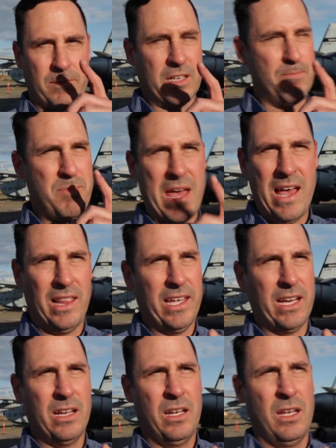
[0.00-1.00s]

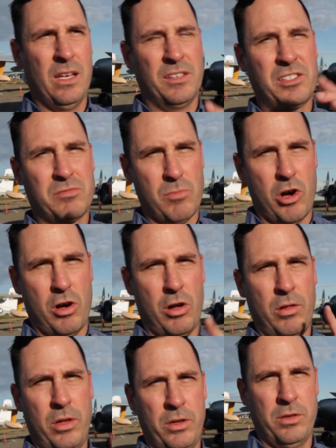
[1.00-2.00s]
compelling
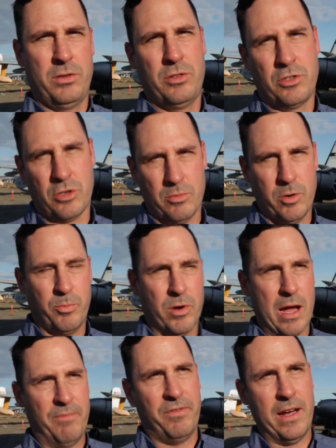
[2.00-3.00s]
small
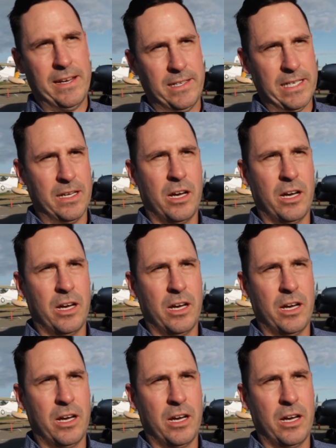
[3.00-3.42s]
turboprop finally.